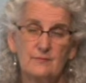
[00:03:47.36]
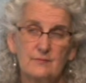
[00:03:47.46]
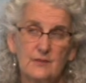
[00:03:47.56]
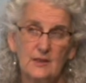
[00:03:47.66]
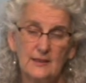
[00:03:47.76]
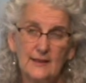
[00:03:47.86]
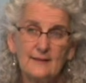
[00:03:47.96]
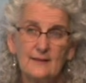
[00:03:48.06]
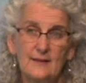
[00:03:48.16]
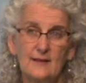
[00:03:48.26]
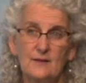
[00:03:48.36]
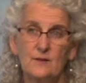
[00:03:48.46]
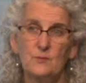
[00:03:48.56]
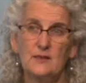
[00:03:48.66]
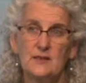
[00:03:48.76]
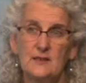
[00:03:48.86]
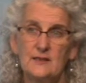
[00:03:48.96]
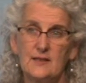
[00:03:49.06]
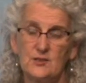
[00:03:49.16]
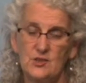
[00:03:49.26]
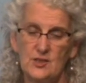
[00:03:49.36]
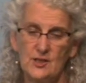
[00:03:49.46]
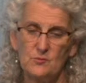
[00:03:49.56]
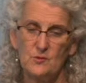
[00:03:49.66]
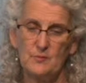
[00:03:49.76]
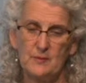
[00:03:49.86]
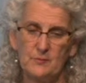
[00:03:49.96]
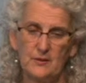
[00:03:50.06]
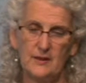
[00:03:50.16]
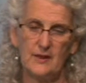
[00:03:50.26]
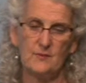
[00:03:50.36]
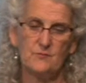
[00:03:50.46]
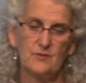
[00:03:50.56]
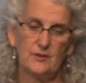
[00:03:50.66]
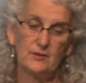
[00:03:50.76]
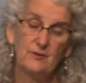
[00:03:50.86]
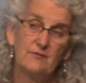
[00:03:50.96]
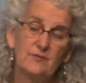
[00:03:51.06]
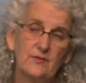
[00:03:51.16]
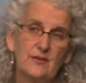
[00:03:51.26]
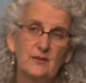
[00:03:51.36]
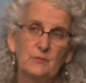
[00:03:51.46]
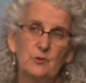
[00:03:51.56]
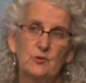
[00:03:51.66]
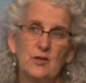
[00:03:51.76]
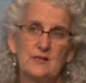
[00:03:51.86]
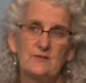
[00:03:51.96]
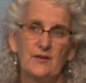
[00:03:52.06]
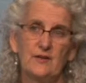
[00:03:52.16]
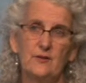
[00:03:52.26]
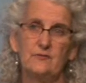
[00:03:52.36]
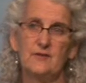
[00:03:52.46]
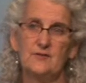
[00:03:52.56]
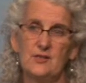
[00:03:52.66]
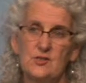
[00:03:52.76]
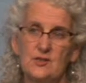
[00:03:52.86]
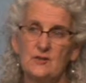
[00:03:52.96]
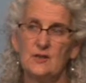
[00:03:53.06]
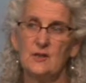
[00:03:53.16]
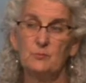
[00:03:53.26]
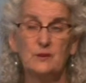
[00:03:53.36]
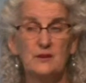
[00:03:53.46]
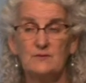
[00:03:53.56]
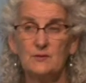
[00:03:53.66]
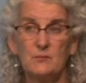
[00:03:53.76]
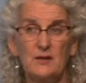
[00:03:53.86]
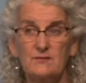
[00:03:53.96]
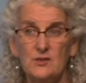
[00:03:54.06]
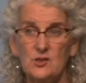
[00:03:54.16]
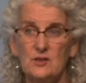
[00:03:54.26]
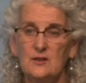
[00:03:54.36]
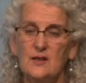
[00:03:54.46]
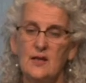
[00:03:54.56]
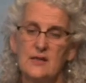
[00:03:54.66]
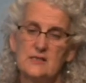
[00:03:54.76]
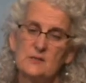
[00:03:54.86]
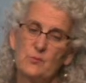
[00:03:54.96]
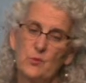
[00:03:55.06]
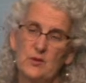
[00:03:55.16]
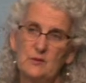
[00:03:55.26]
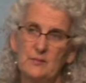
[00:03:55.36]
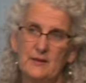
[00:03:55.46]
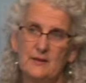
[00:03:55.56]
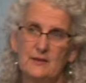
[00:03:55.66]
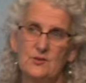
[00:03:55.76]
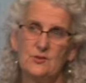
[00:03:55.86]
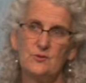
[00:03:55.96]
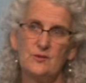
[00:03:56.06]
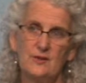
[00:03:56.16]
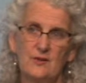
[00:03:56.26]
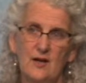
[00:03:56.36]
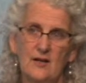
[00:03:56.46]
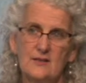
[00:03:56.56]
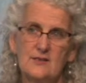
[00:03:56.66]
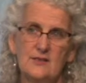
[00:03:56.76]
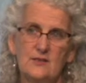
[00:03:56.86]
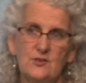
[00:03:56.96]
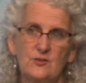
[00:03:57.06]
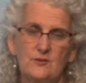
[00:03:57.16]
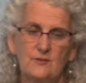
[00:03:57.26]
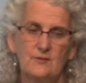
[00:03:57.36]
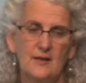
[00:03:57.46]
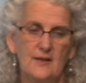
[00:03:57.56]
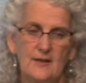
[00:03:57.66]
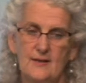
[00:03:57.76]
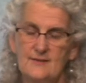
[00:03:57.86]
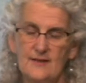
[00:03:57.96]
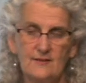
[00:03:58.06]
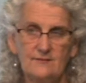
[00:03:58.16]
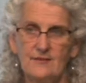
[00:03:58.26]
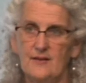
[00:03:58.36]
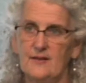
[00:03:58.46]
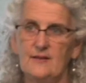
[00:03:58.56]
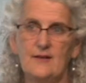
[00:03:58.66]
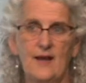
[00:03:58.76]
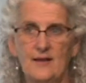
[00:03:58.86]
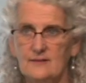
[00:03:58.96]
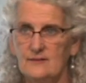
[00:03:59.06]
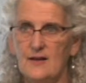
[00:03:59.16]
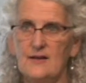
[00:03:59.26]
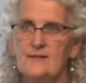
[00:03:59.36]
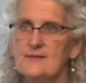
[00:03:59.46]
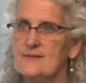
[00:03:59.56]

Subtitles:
collect the data that we needed and to share it with people, and I'm really grateful that Blue Cross of Idaho Foundation believed in my vision and supported me in a 2-year odyssey to identify, analyze,